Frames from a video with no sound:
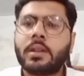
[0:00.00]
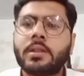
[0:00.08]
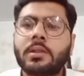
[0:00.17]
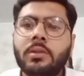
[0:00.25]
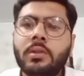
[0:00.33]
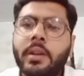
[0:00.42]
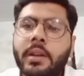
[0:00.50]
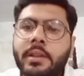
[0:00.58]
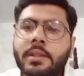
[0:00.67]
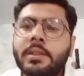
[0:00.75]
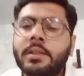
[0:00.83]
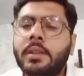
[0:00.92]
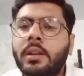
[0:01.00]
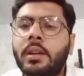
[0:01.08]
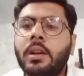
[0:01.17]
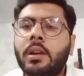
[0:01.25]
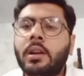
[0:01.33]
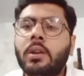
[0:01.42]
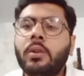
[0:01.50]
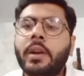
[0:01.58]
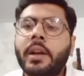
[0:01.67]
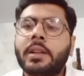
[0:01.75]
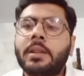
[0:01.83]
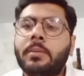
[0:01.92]
Students, look
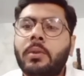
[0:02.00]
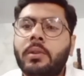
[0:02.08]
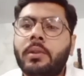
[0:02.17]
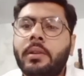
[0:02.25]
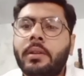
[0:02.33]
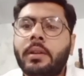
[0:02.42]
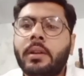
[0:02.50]
at the board.